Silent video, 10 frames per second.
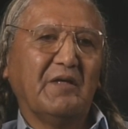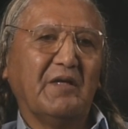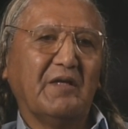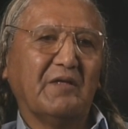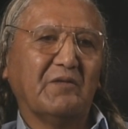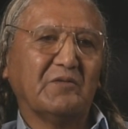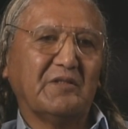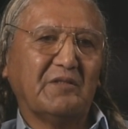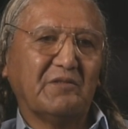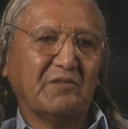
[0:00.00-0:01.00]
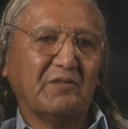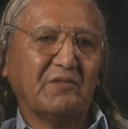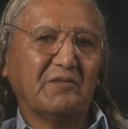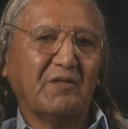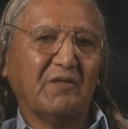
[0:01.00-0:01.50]
and those
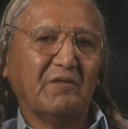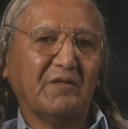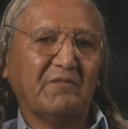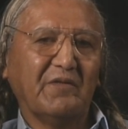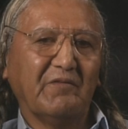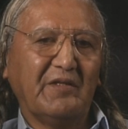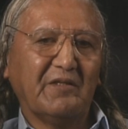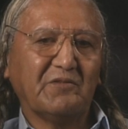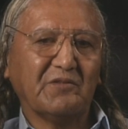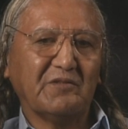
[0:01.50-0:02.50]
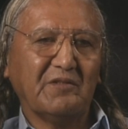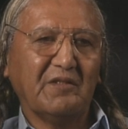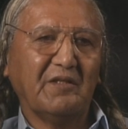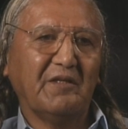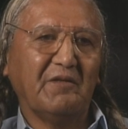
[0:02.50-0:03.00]
interns are very interested
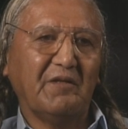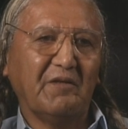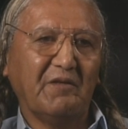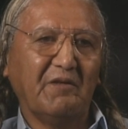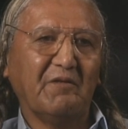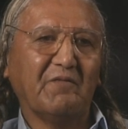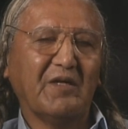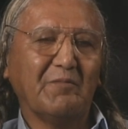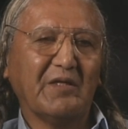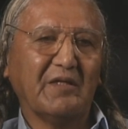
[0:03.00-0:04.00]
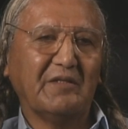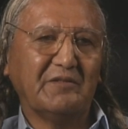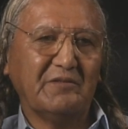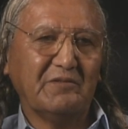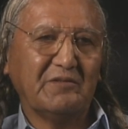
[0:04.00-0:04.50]
in, in the environmental
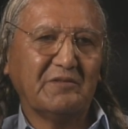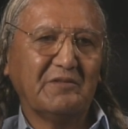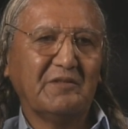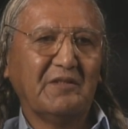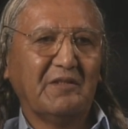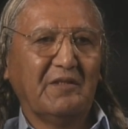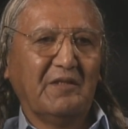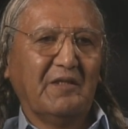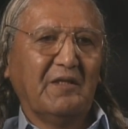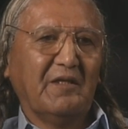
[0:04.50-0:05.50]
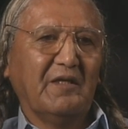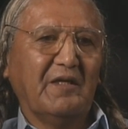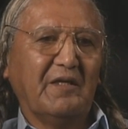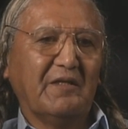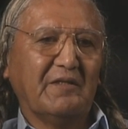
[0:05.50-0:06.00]
issues.
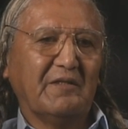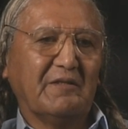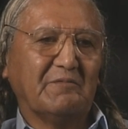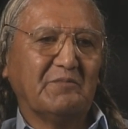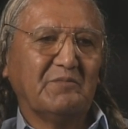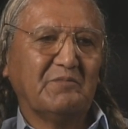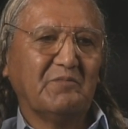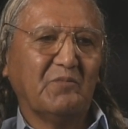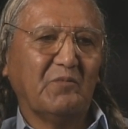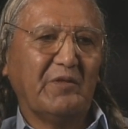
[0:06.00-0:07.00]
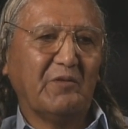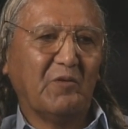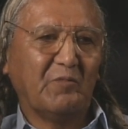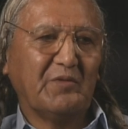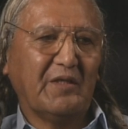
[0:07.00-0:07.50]
And uh, we
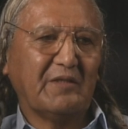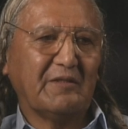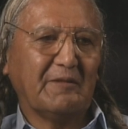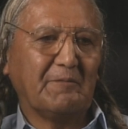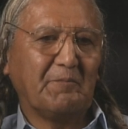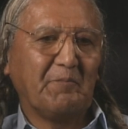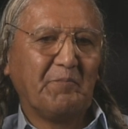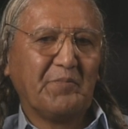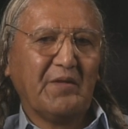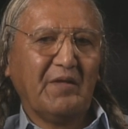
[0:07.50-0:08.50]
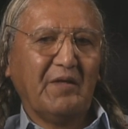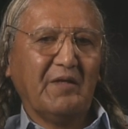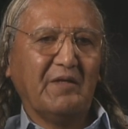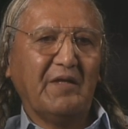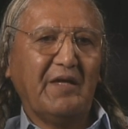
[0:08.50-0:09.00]
hope that uh,
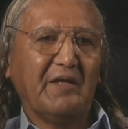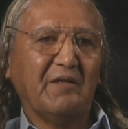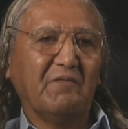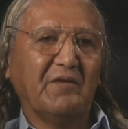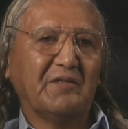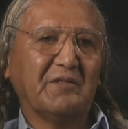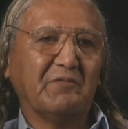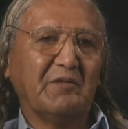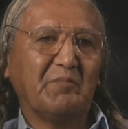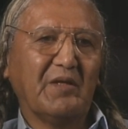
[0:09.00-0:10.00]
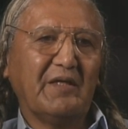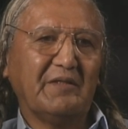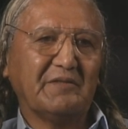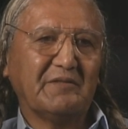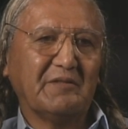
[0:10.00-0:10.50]
they can eventually
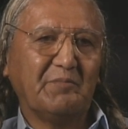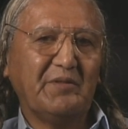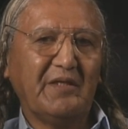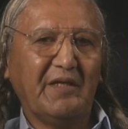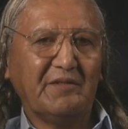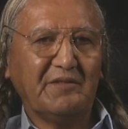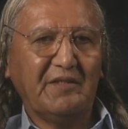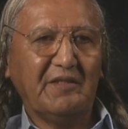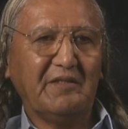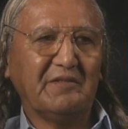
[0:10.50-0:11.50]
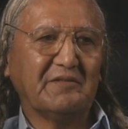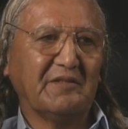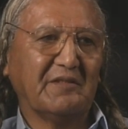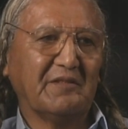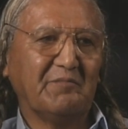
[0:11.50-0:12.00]
replace the PhDs
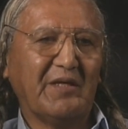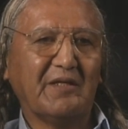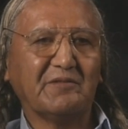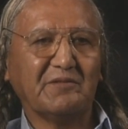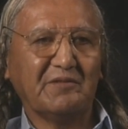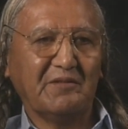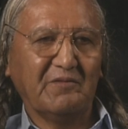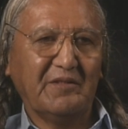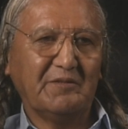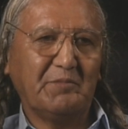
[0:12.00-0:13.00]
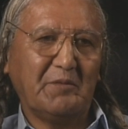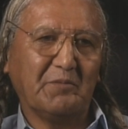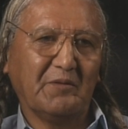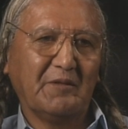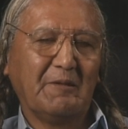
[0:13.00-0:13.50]
and the master's degrees
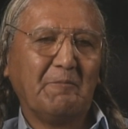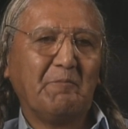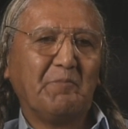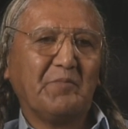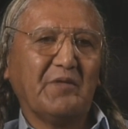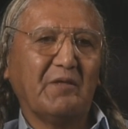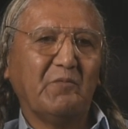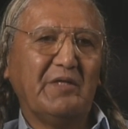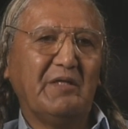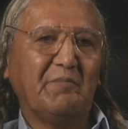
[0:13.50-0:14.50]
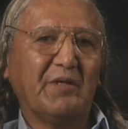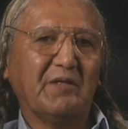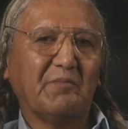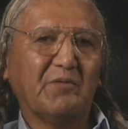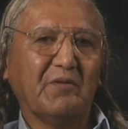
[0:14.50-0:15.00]
people that we
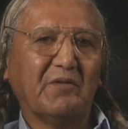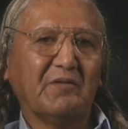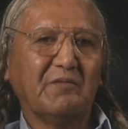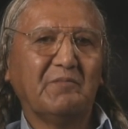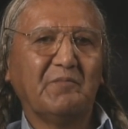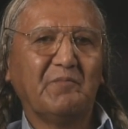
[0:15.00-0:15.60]
depend upon